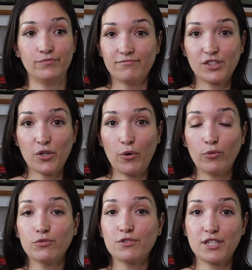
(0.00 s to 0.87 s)
So
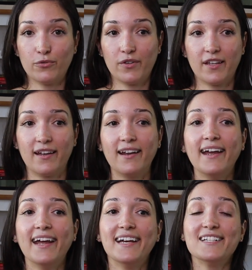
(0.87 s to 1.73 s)
deal with it.
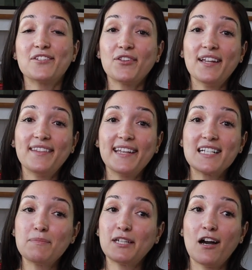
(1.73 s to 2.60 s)
So then
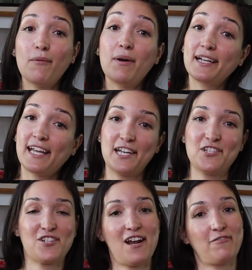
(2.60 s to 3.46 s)
things become
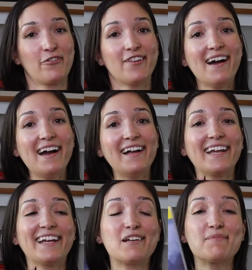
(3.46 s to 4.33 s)
unhinged after that,
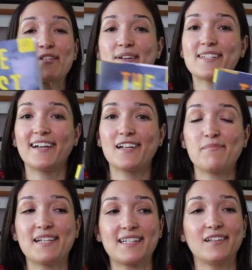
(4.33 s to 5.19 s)
and I'm so excited
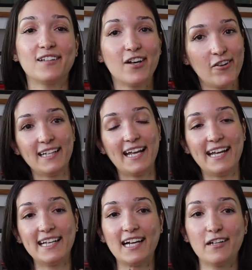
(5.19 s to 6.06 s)
because I love
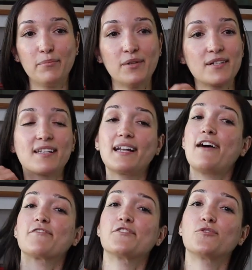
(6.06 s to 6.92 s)
any kind of books that
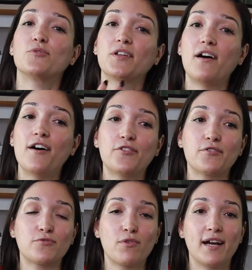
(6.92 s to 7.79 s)
have to do with
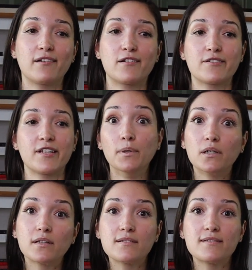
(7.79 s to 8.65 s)
authors, writers,
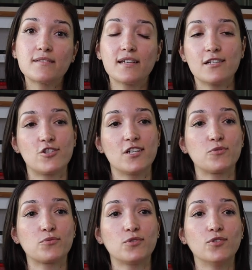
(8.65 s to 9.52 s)
books in
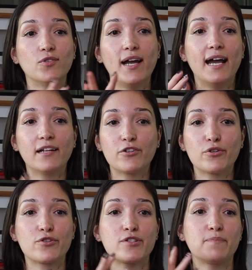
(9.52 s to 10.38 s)
general,
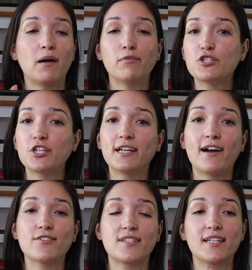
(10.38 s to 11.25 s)
editors, publishing
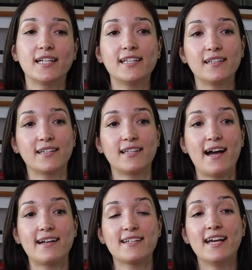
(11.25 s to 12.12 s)
houses, anything like
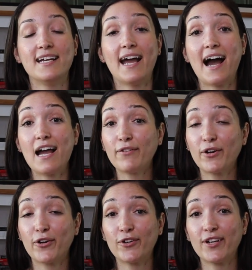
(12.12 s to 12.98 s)
that. I've
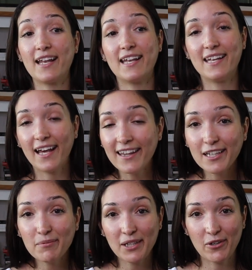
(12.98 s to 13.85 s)
heard
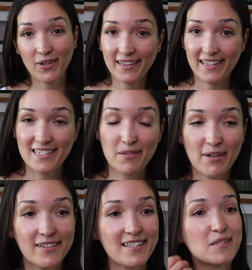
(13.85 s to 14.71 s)
nothing but great things
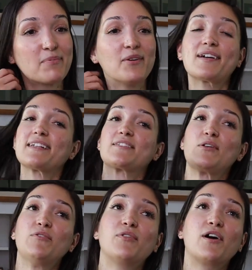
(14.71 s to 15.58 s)
about this book
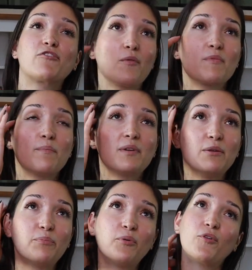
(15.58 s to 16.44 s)
so far from the
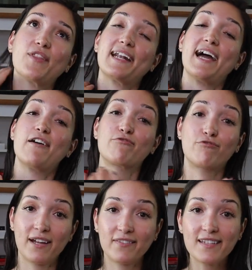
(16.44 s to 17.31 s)
people that have
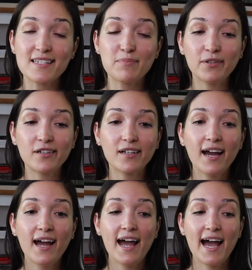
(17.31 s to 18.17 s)
read this book,
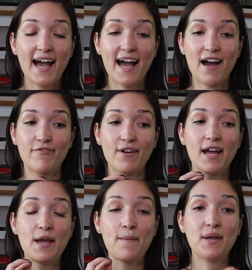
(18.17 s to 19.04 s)
have
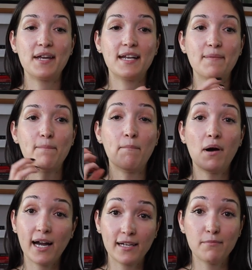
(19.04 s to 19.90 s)
been
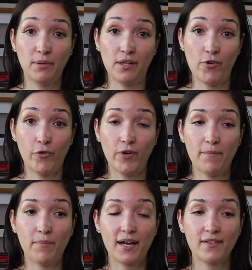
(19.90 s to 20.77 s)
mind blown
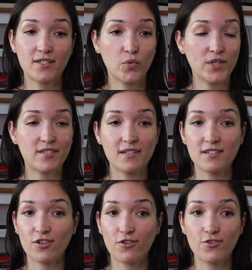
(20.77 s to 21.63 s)
by the twists and
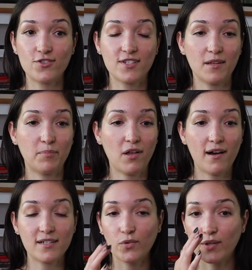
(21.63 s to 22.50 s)
turns and the
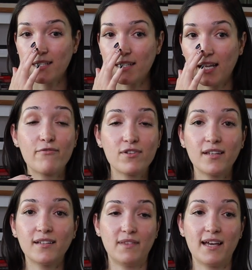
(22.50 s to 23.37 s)
plot twists,
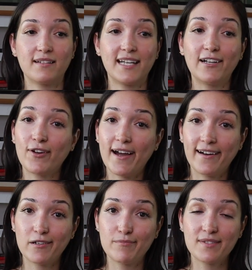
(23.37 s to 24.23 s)
everything that Taylor
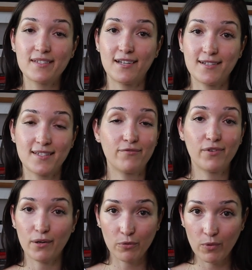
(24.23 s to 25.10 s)
Adams does
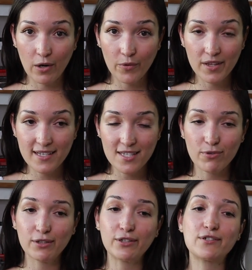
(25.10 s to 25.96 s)
very well with his
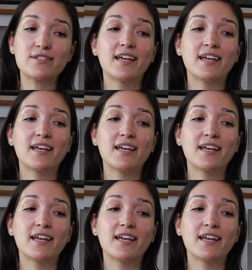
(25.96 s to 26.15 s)
thrillers.